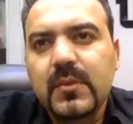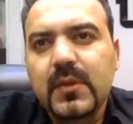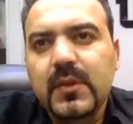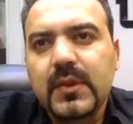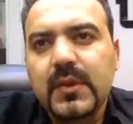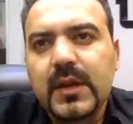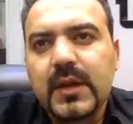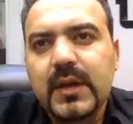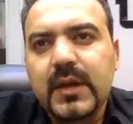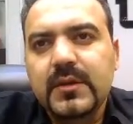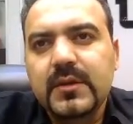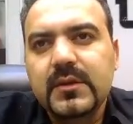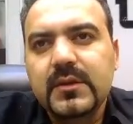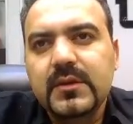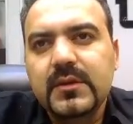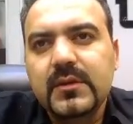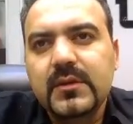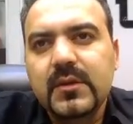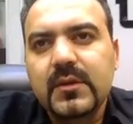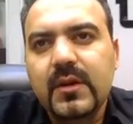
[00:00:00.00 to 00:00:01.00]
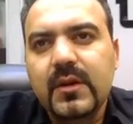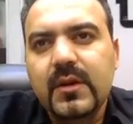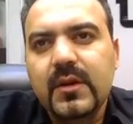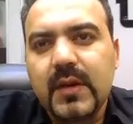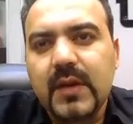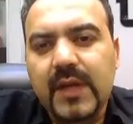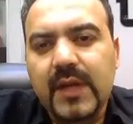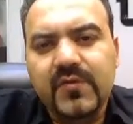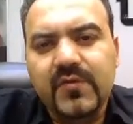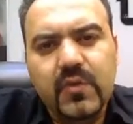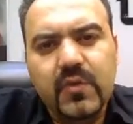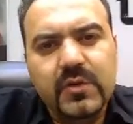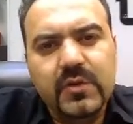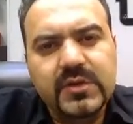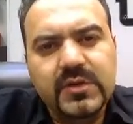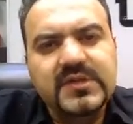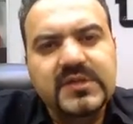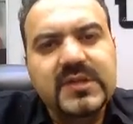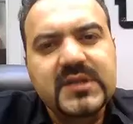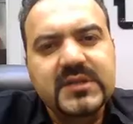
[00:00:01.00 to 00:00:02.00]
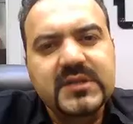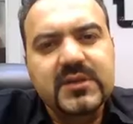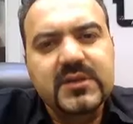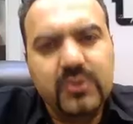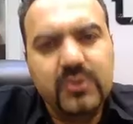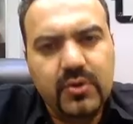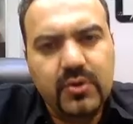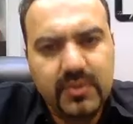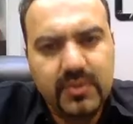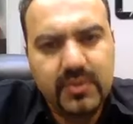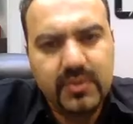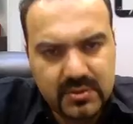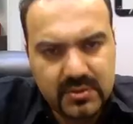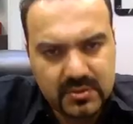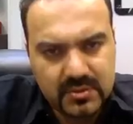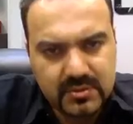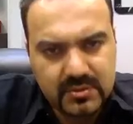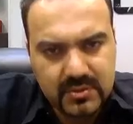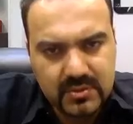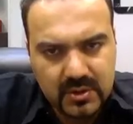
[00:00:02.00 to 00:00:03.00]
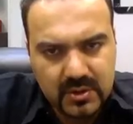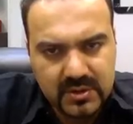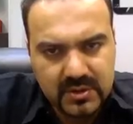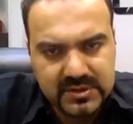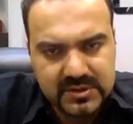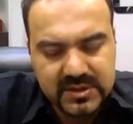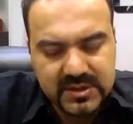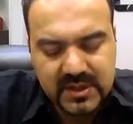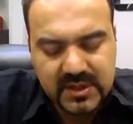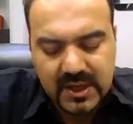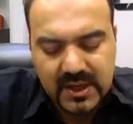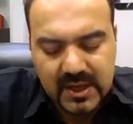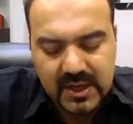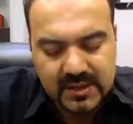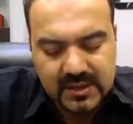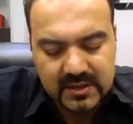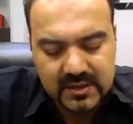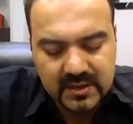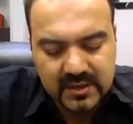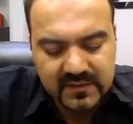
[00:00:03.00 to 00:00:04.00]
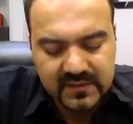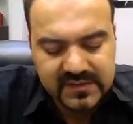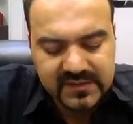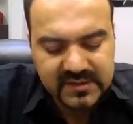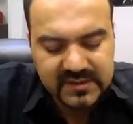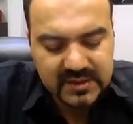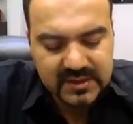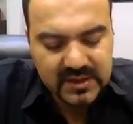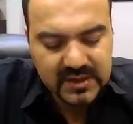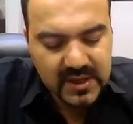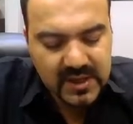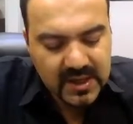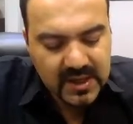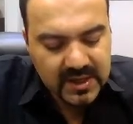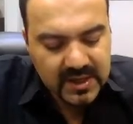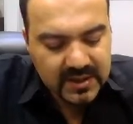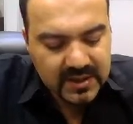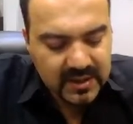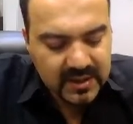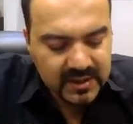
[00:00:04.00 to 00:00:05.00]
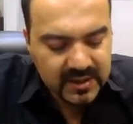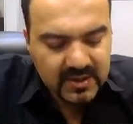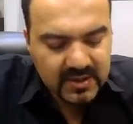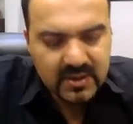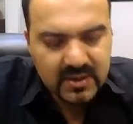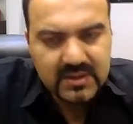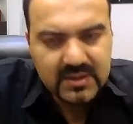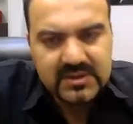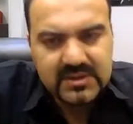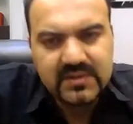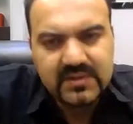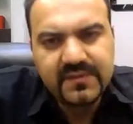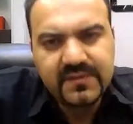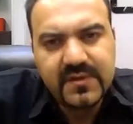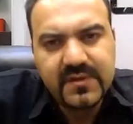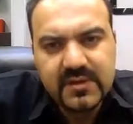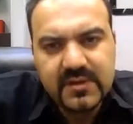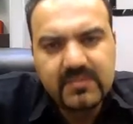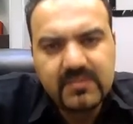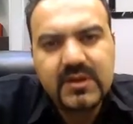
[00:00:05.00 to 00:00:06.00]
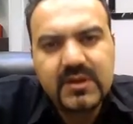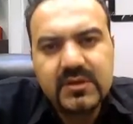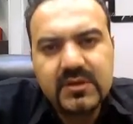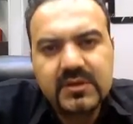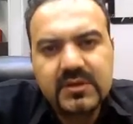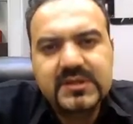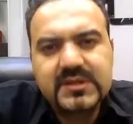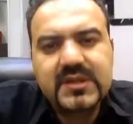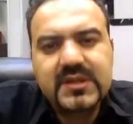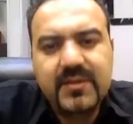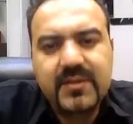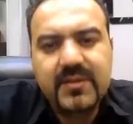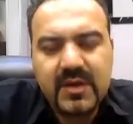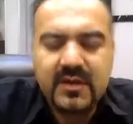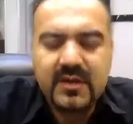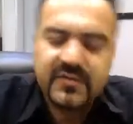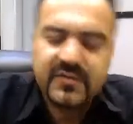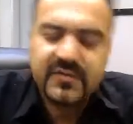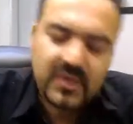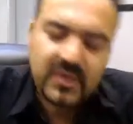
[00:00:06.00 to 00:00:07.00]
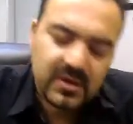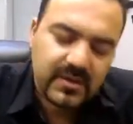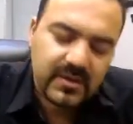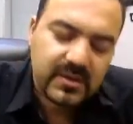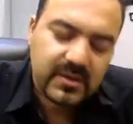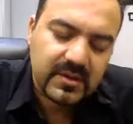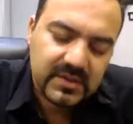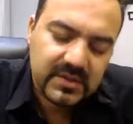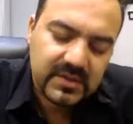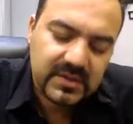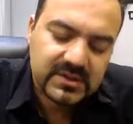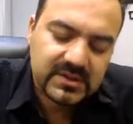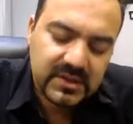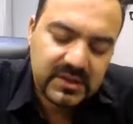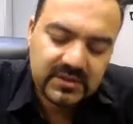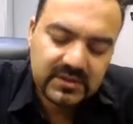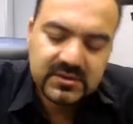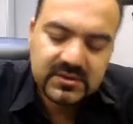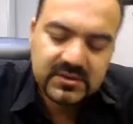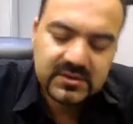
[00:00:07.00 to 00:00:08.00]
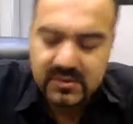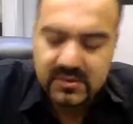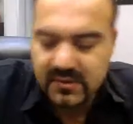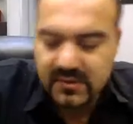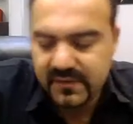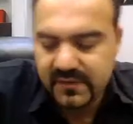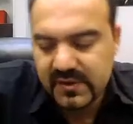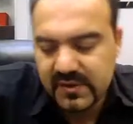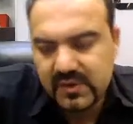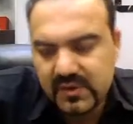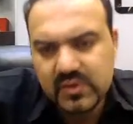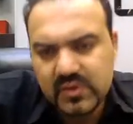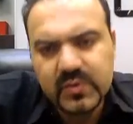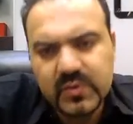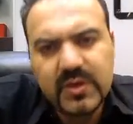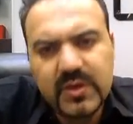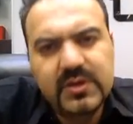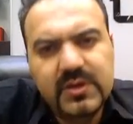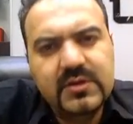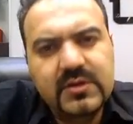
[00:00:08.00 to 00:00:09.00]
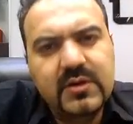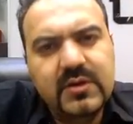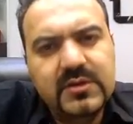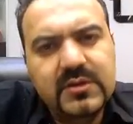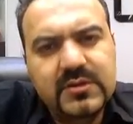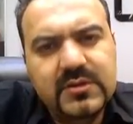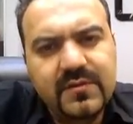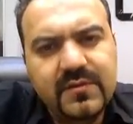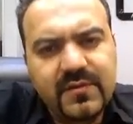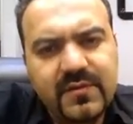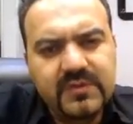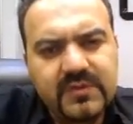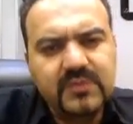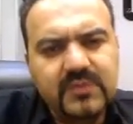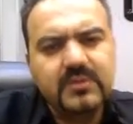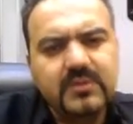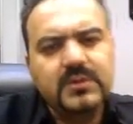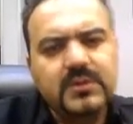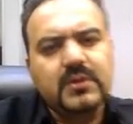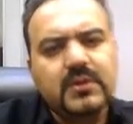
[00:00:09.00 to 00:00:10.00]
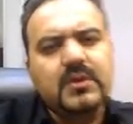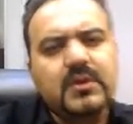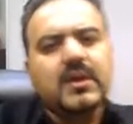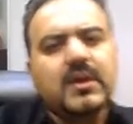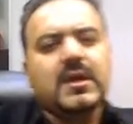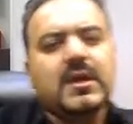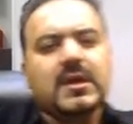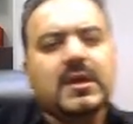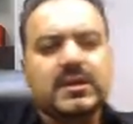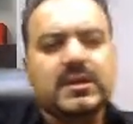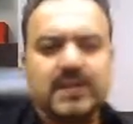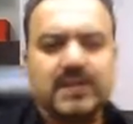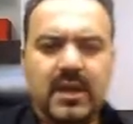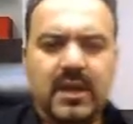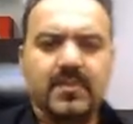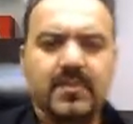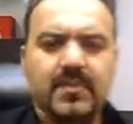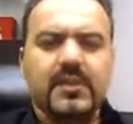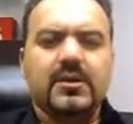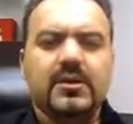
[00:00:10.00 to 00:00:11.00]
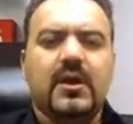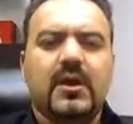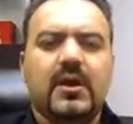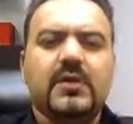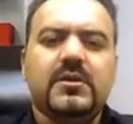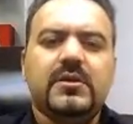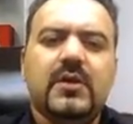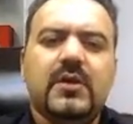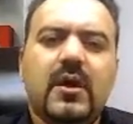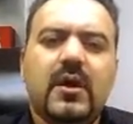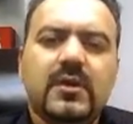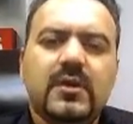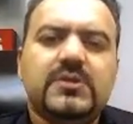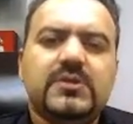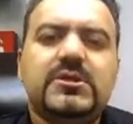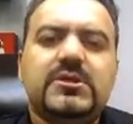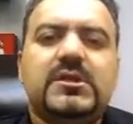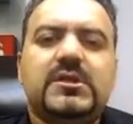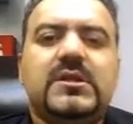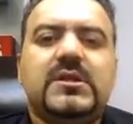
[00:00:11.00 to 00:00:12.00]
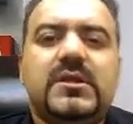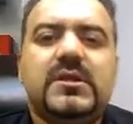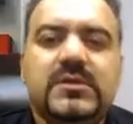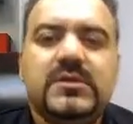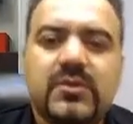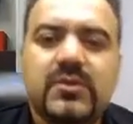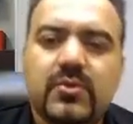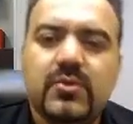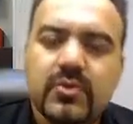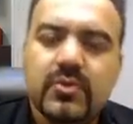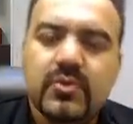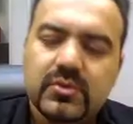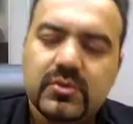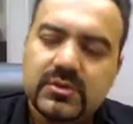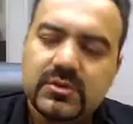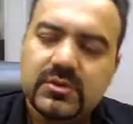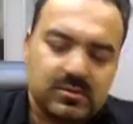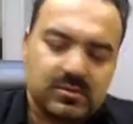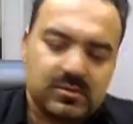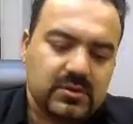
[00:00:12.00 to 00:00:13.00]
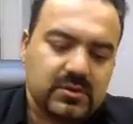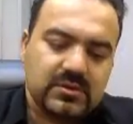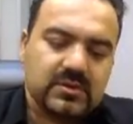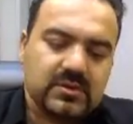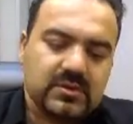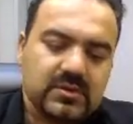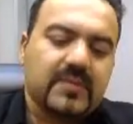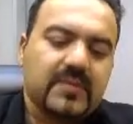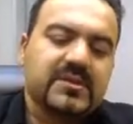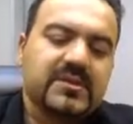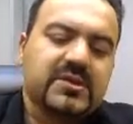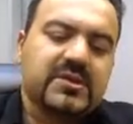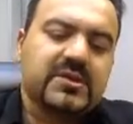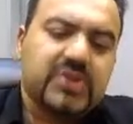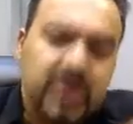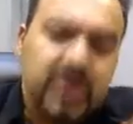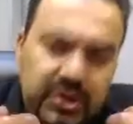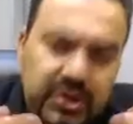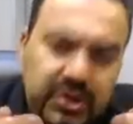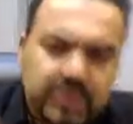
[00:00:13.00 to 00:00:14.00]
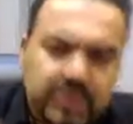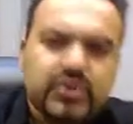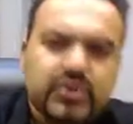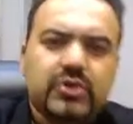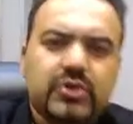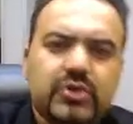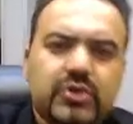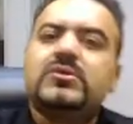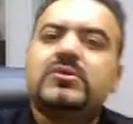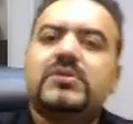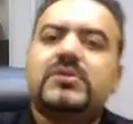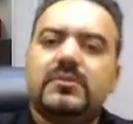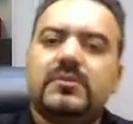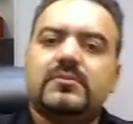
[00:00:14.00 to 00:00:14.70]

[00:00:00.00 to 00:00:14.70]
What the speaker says: that he says it in other talks that he had that I've seen, and he calls it the fundamental Islamic, and I've talked about these things in other videos, but he calls it the fundamental Islamic ideology that is the root. Islam says kill the Jews,